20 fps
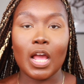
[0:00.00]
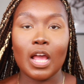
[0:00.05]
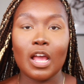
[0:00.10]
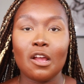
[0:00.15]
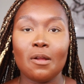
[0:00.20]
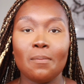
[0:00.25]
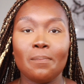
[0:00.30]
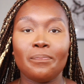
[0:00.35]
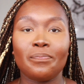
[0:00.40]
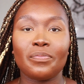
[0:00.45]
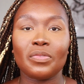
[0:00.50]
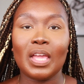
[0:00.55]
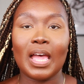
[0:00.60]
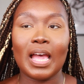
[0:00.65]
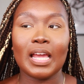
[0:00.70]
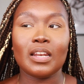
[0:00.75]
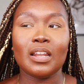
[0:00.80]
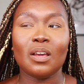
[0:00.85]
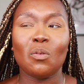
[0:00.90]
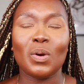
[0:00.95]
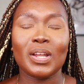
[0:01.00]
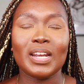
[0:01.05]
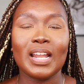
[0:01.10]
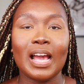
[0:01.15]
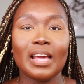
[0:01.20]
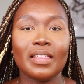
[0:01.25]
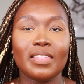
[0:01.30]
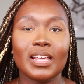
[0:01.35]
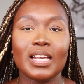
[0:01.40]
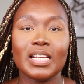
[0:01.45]
and one
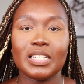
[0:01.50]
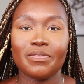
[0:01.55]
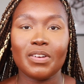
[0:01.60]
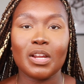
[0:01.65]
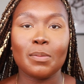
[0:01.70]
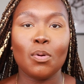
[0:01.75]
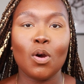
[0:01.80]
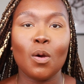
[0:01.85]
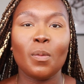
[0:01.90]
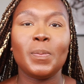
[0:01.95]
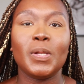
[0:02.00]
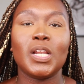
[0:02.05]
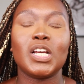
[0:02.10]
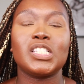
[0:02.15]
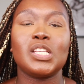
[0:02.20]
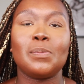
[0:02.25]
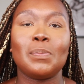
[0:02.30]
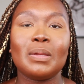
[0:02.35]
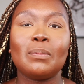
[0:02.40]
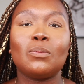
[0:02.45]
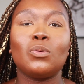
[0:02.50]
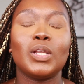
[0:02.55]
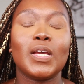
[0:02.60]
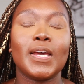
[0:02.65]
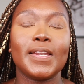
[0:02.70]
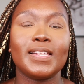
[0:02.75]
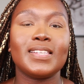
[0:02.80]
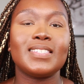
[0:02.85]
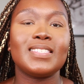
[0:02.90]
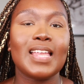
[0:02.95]
that I think is very popular so people would
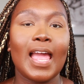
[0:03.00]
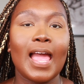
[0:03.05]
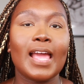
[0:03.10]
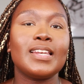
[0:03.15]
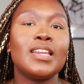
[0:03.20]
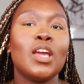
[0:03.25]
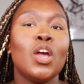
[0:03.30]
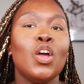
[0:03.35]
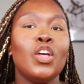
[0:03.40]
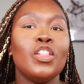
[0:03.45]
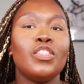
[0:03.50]
understand